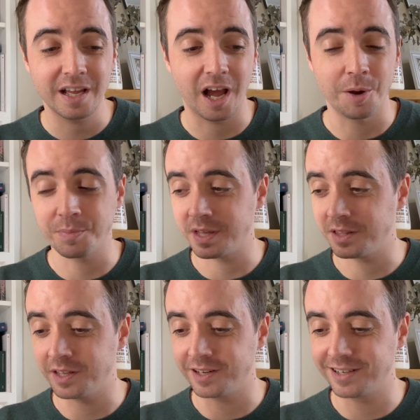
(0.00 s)

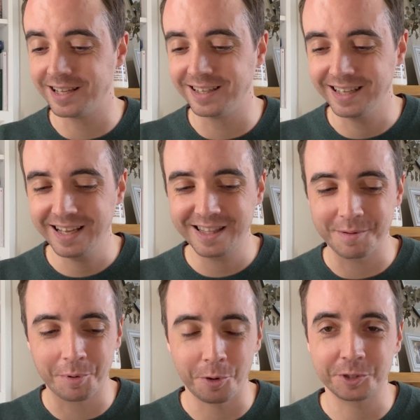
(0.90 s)
The
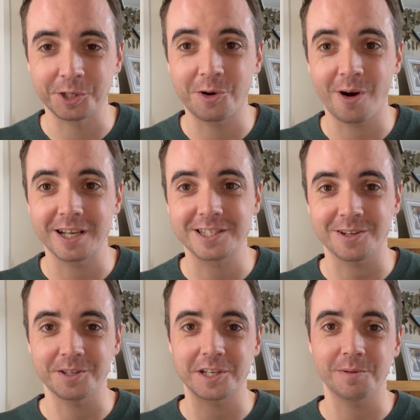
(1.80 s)
Porsche crest on
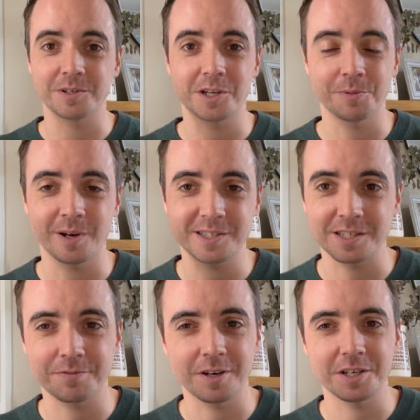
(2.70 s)
the Turbo and Turbo S is
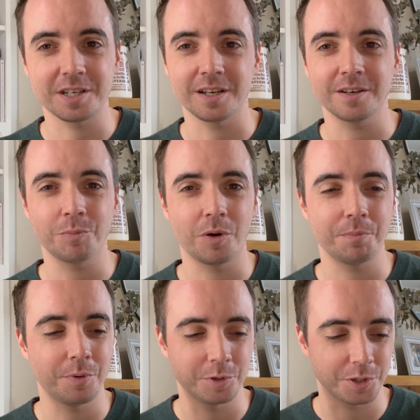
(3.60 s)
finished in what
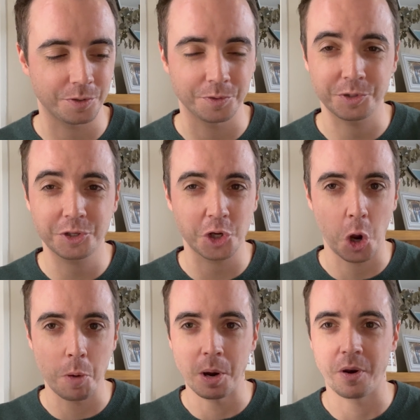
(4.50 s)
Porsche calls
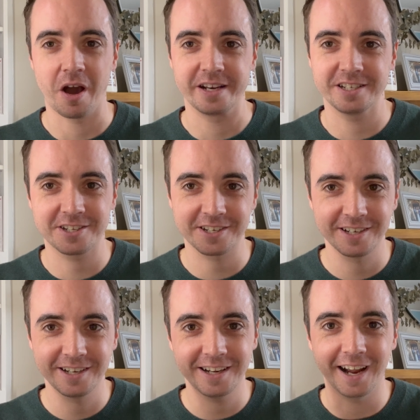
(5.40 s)
Turbonite,
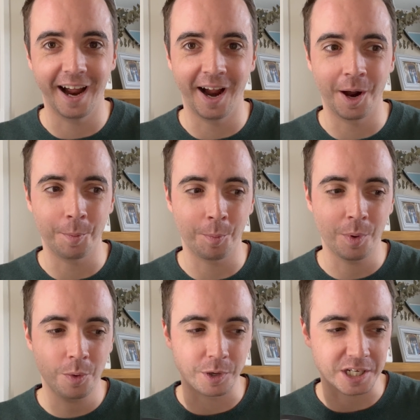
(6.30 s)

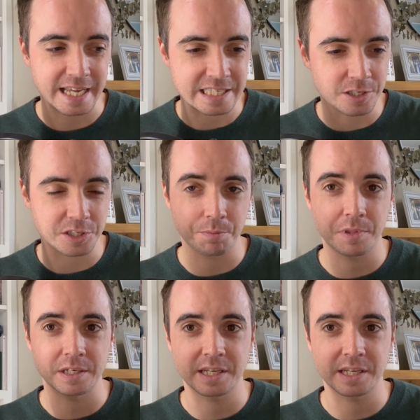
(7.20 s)
which isn't something to